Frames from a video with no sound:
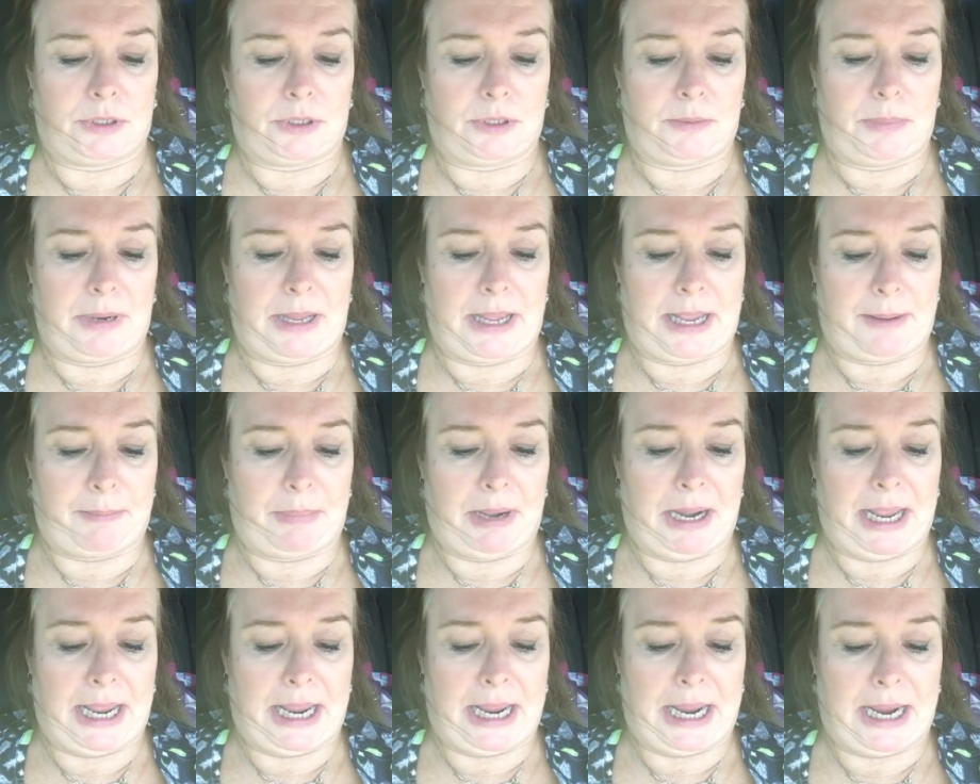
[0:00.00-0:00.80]
blah,
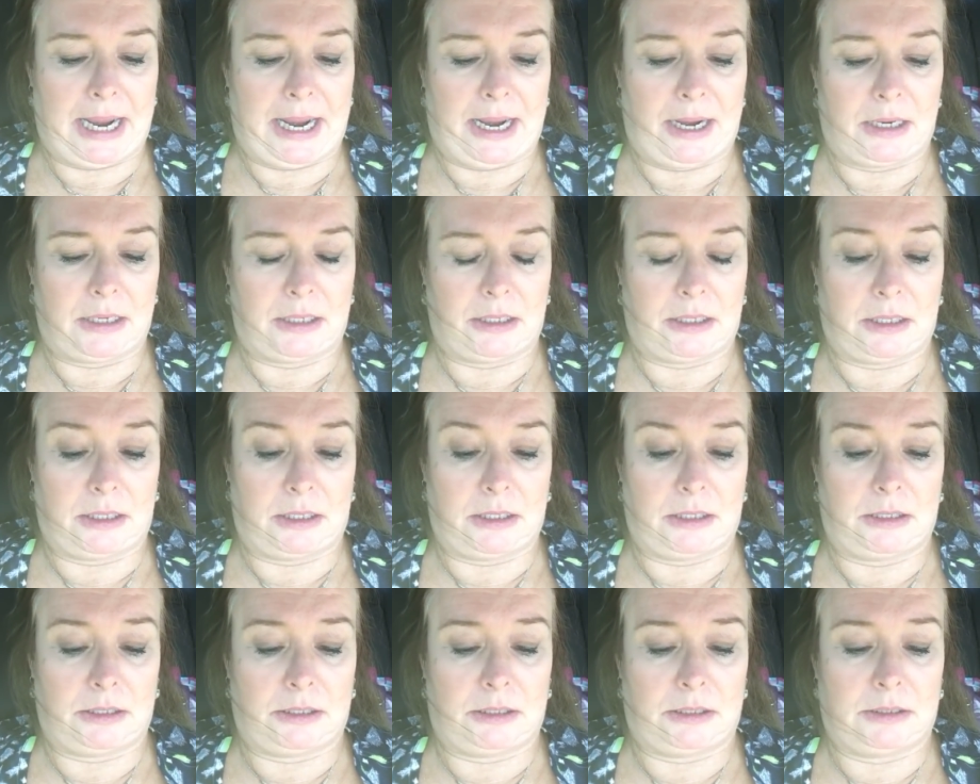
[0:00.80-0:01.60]

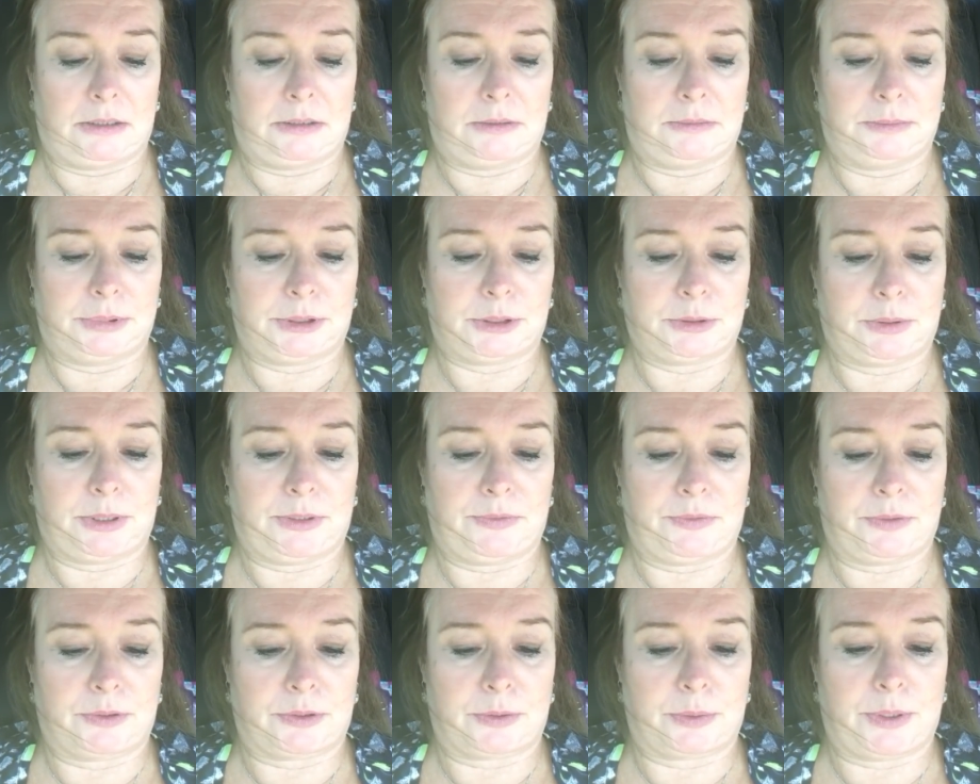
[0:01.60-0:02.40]
blah.
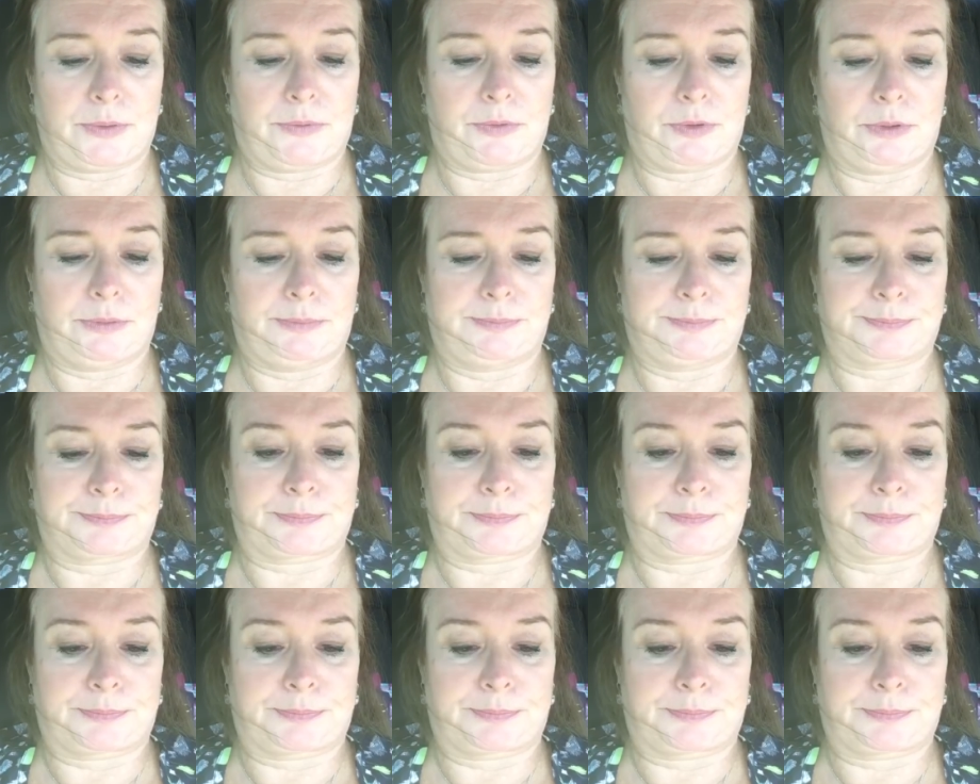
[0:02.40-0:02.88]
Swiffer.